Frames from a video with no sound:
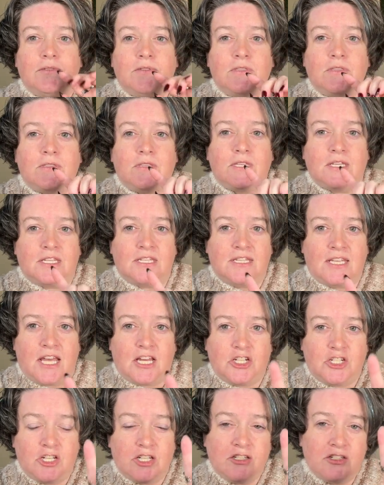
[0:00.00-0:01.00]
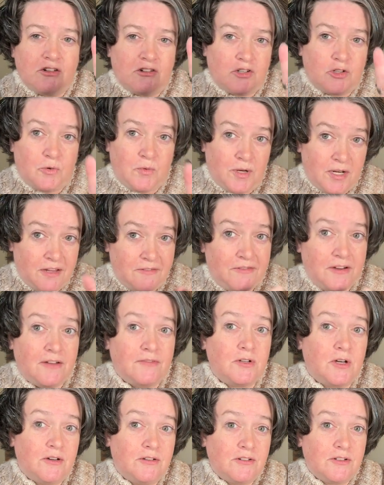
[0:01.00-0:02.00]
the sessions are
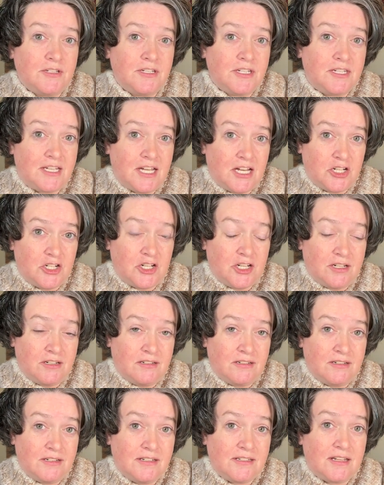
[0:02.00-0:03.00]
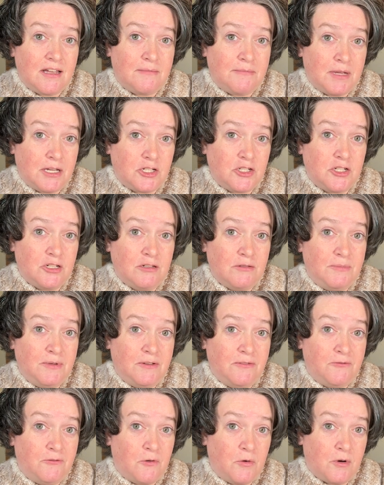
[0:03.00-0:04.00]
$25 a session, as I mentioned
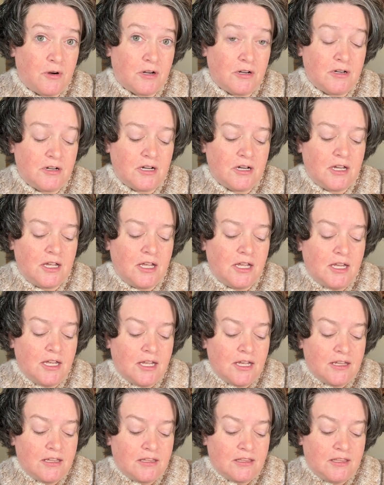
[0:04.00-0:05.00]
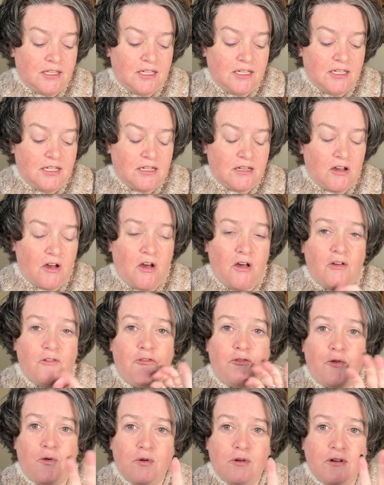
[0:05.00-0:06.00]
before. All
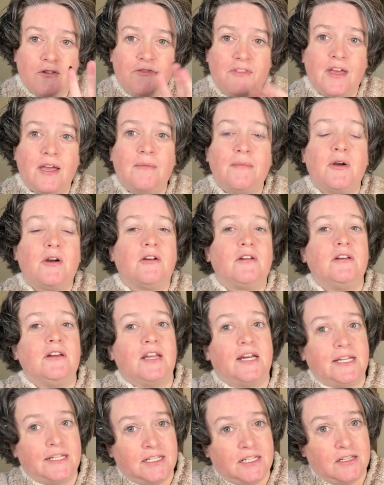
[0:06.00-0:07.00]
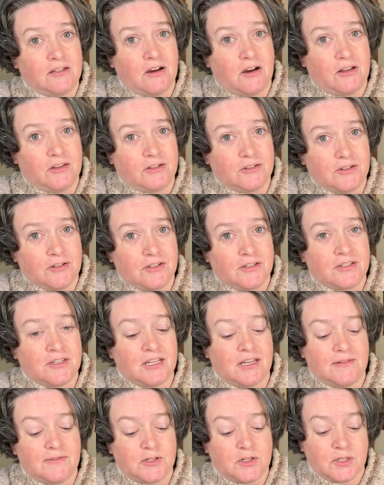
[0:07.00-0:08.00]
four of them are $90,
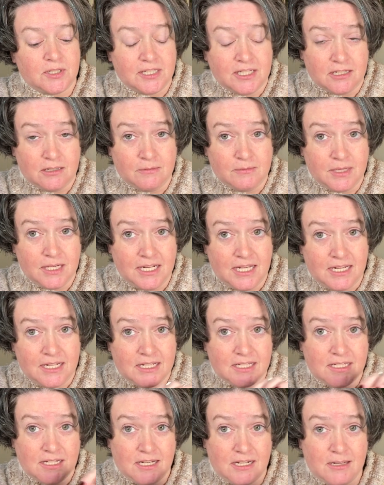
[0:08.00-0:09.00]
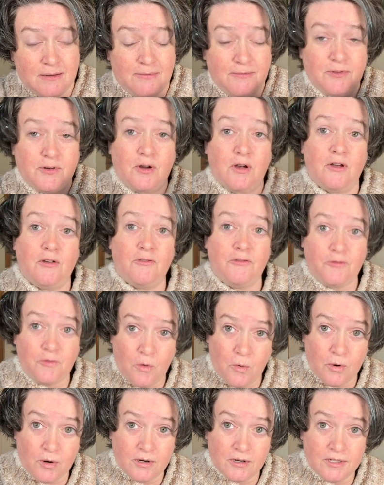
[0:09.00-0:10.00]
saves you a little money to sign up for all
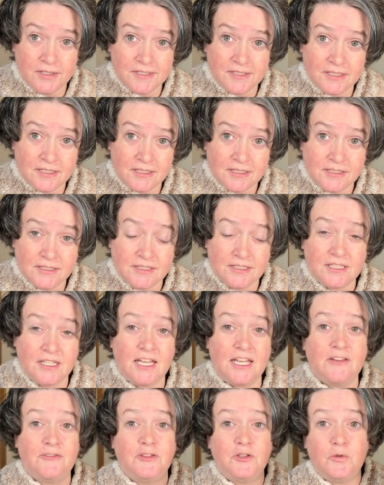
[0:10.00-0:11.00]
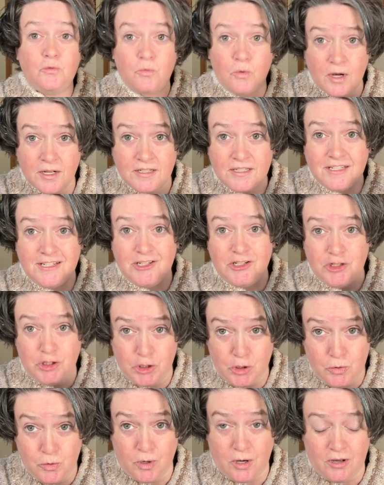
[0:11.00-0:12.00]
four. If you want to
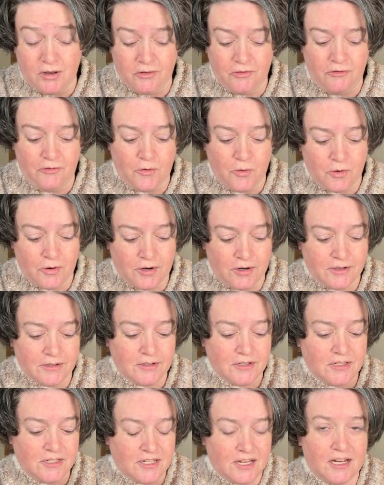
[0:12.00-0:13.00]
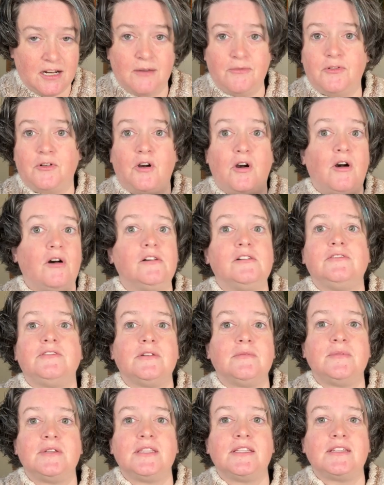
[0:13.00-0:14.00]
do all four, to sign up for all of
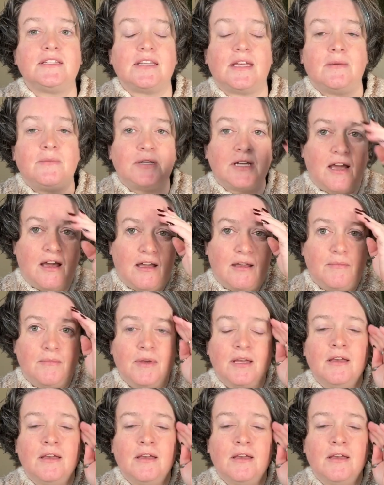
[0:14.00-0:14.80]
them at the same time.